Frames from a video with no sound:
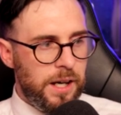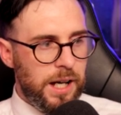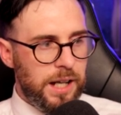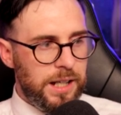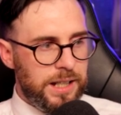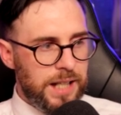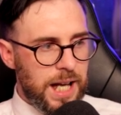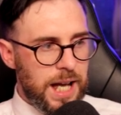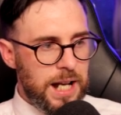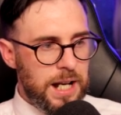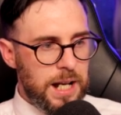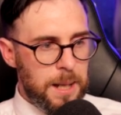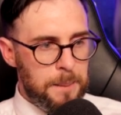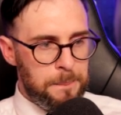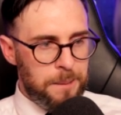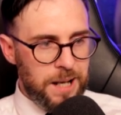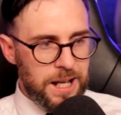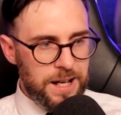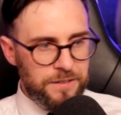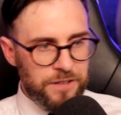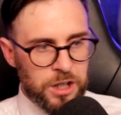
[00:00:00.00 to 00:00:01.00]
Again, a
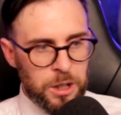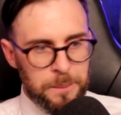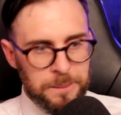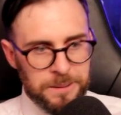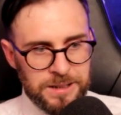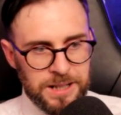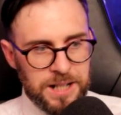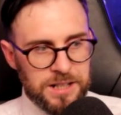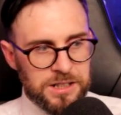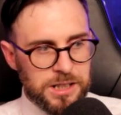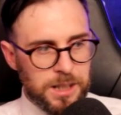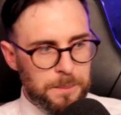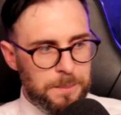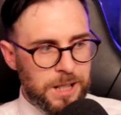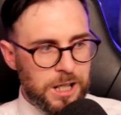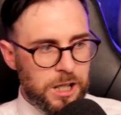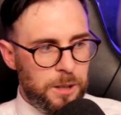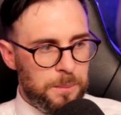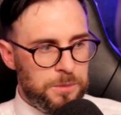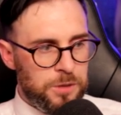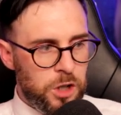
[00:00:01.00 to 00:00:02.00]
player that could potentially
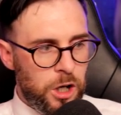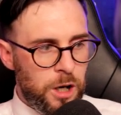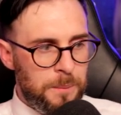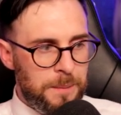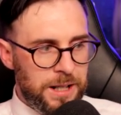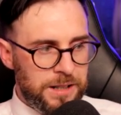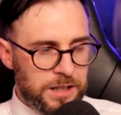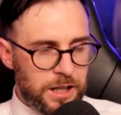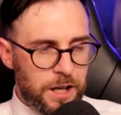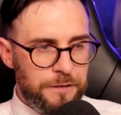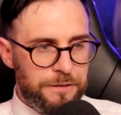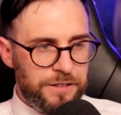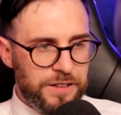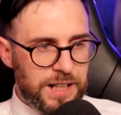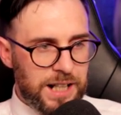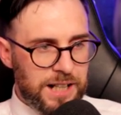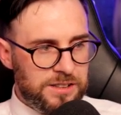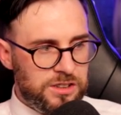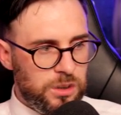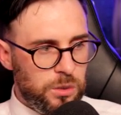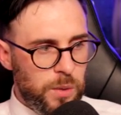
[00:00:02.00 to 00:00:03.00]
play up top. I don't think
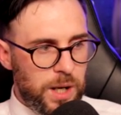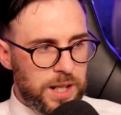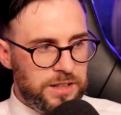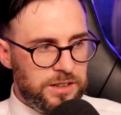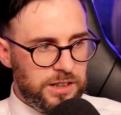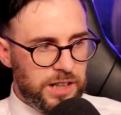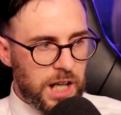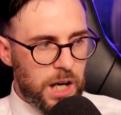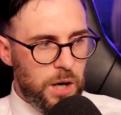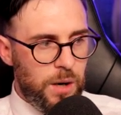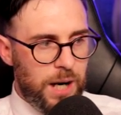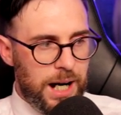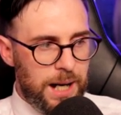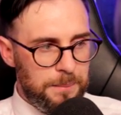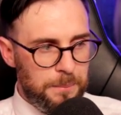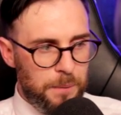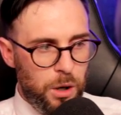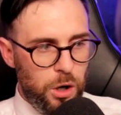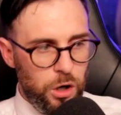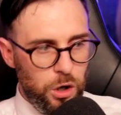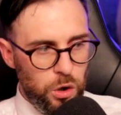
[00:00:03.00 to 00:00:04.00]
that's the way to go.
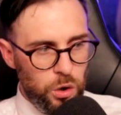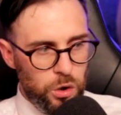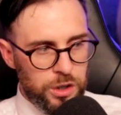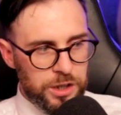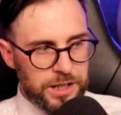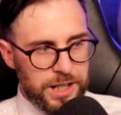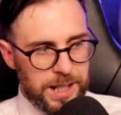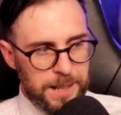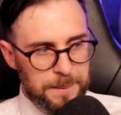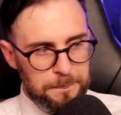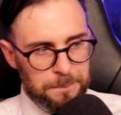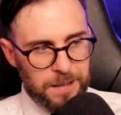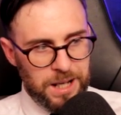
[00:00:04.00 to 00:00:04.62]
I'm more looking at him